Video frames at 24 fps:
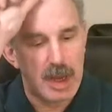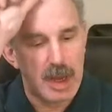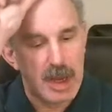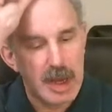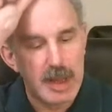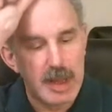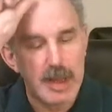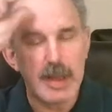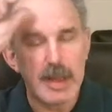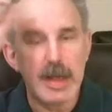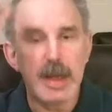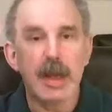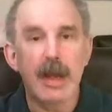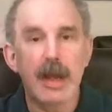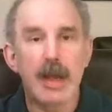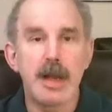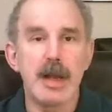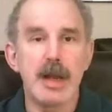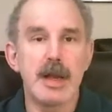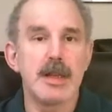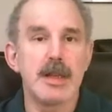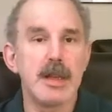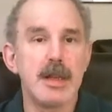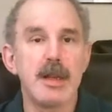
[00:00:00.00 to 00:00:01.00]
In the
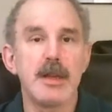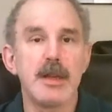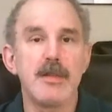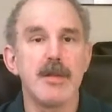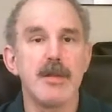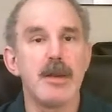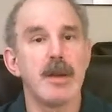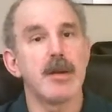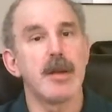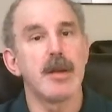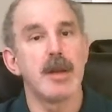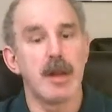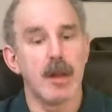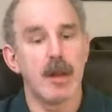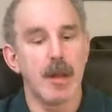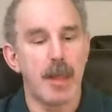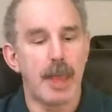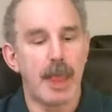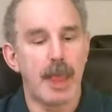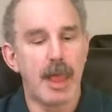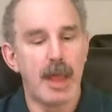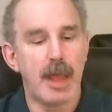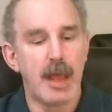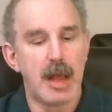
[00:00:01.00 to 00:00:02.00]
cognitive area,
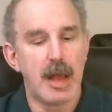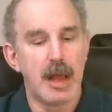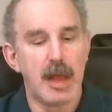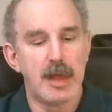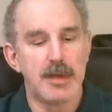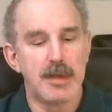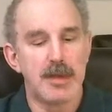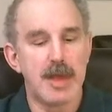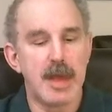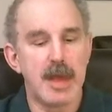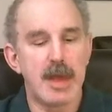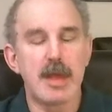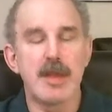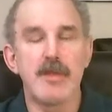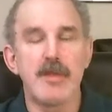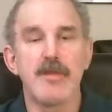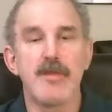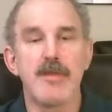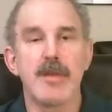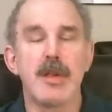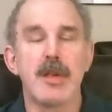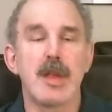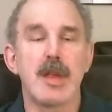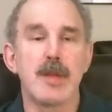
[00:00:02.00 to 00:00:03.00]
they can
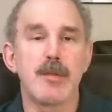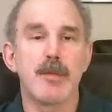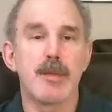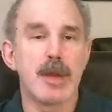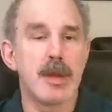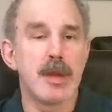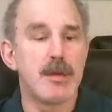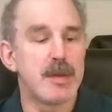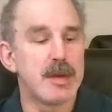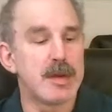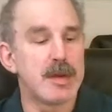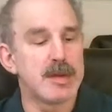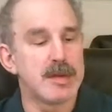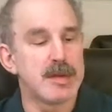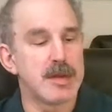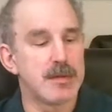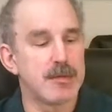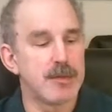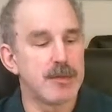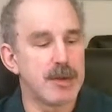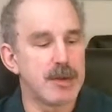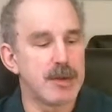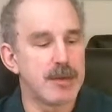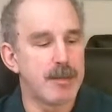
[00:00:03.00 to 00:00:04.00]
feel like blaming
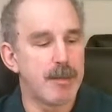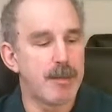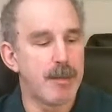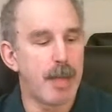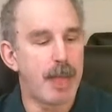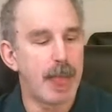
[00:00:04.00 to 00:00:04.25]
someone,